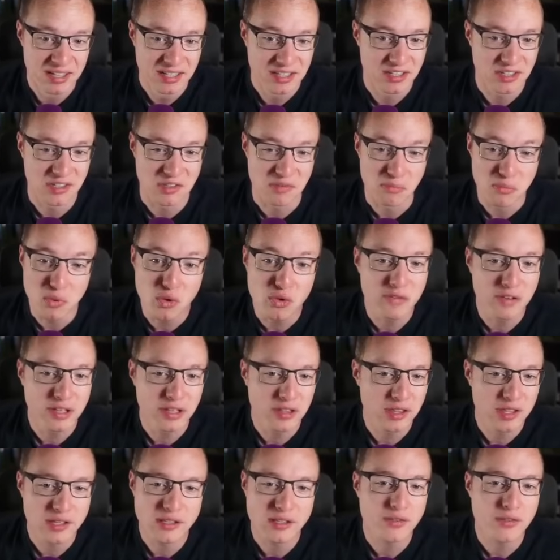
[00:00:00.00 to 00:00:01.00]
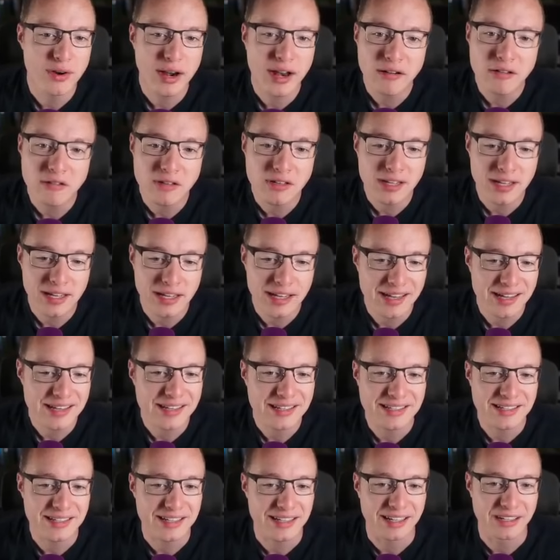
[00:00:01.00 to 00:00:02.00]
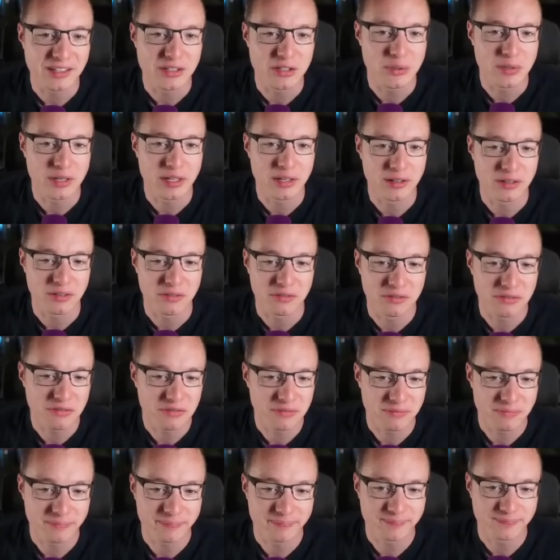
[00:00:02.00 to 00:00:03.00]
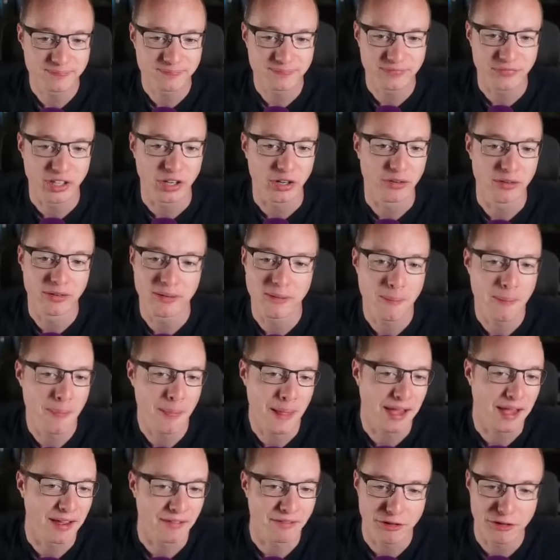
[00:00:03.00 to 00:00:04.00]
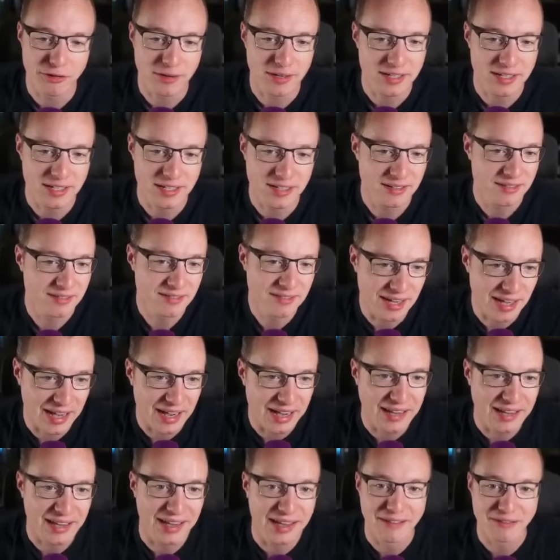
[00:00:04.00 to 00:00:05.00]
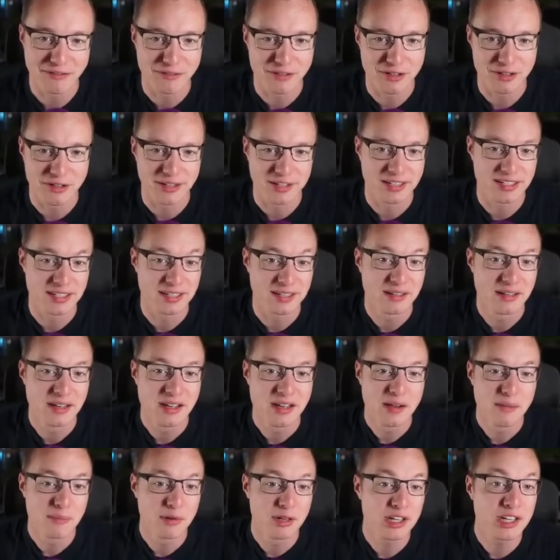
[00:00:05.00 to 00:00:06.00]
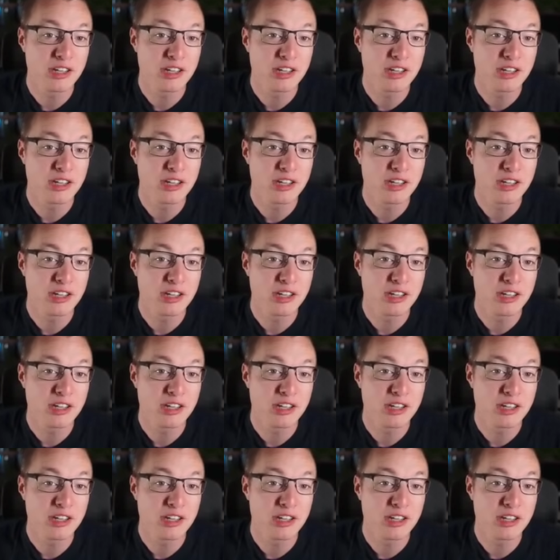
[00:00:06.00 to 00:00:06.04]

Just moving things around, I guess, and doing a lot of... No, I have no idea. I have no idea. But